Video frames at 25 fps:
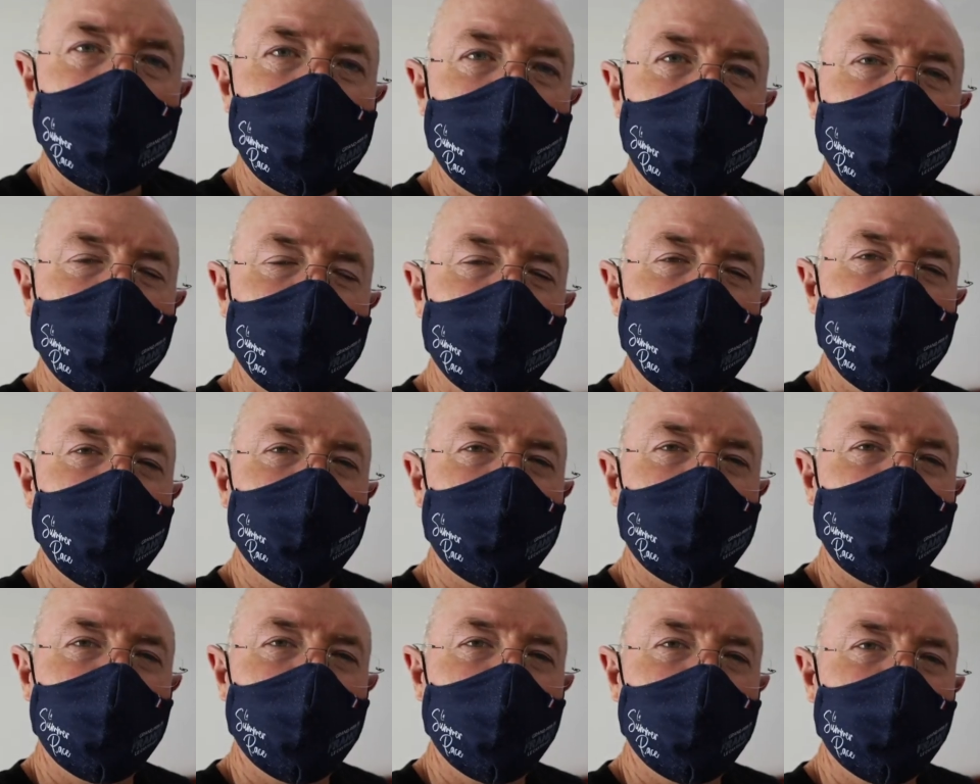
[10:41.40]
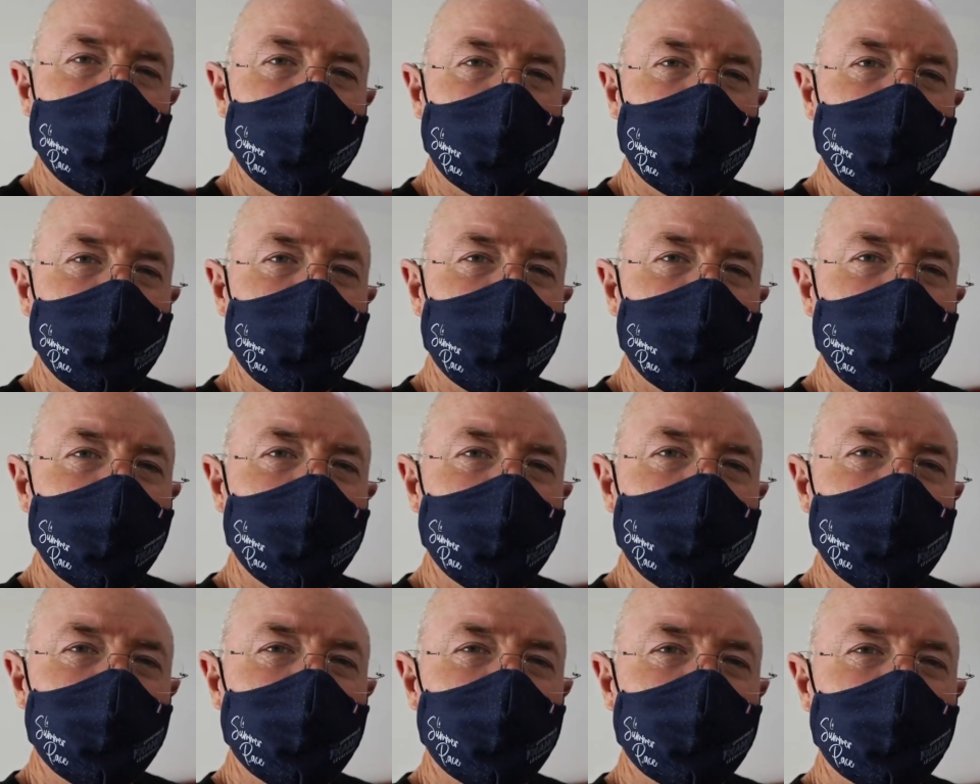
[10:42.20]
You'll remember I had my
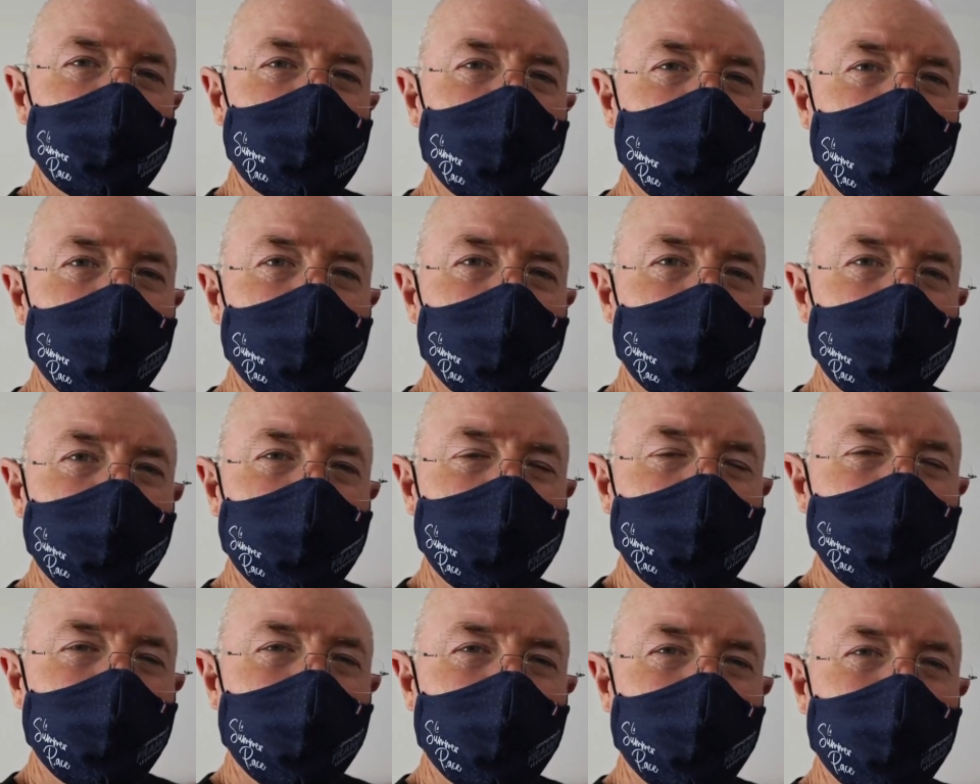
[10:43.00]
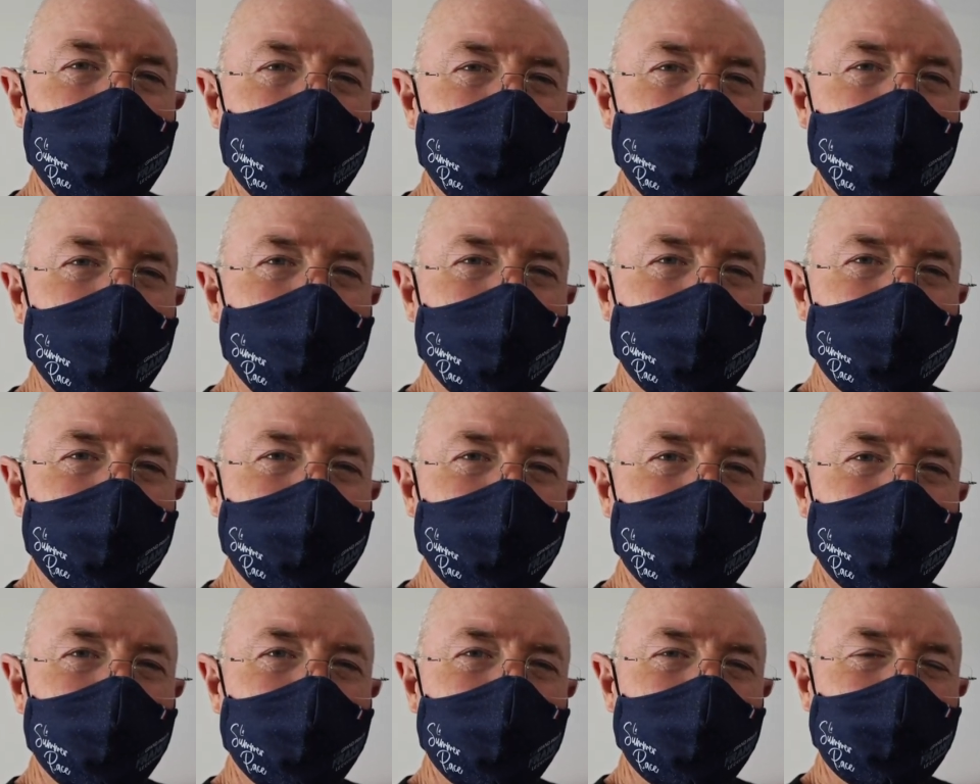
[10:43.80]
phone stolen going back
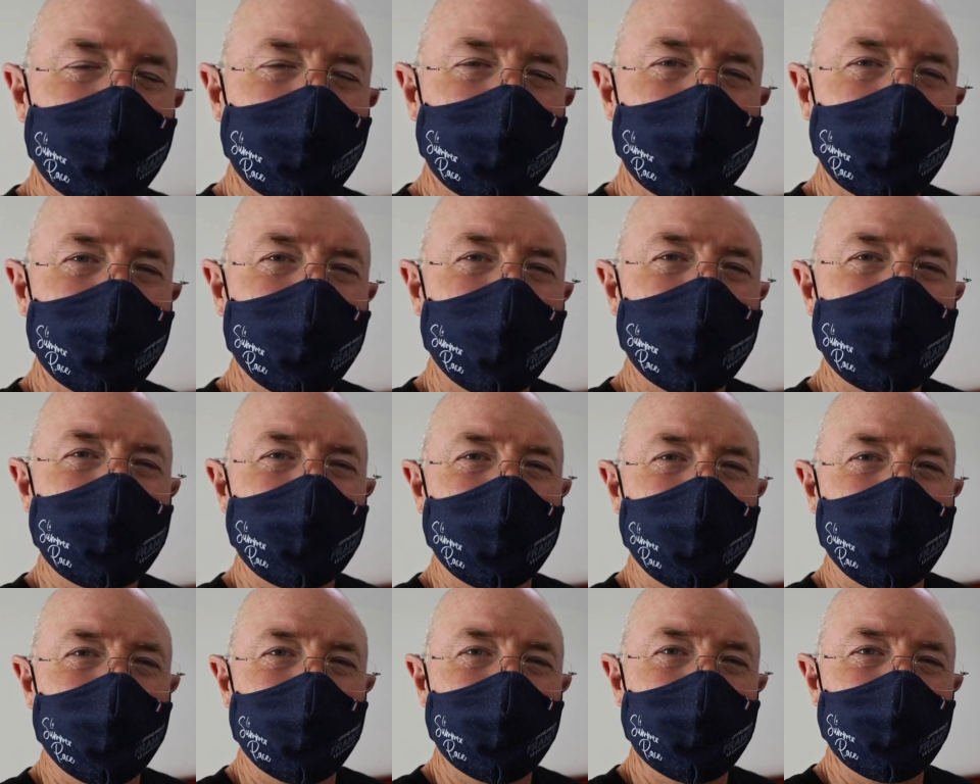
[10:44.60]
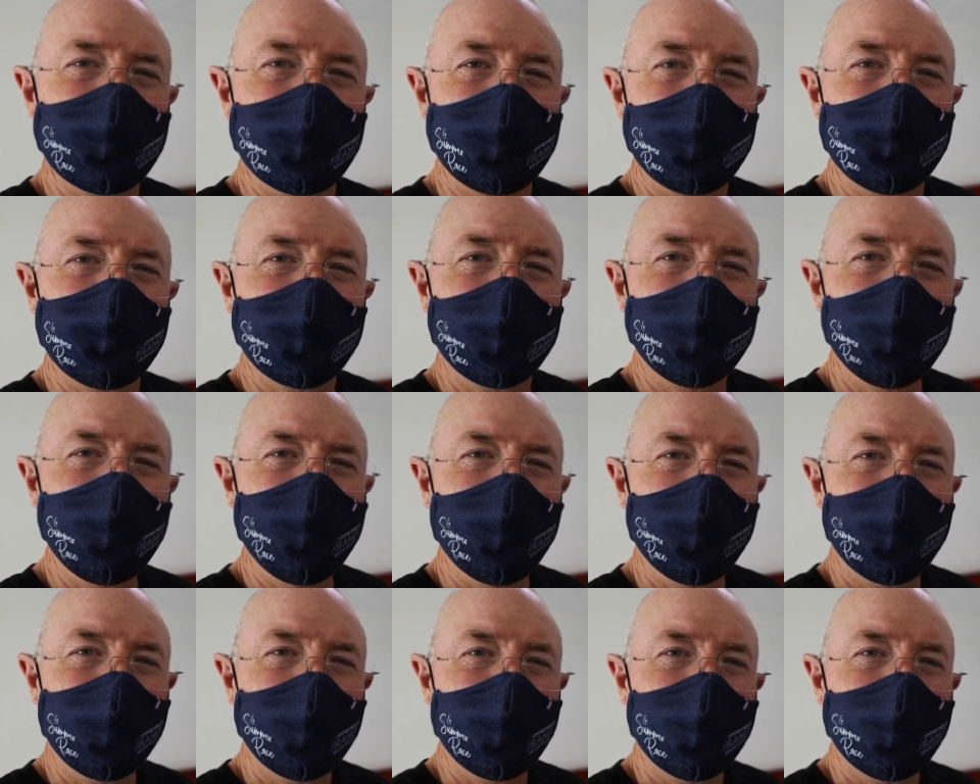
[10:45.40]
to the Mexico GP.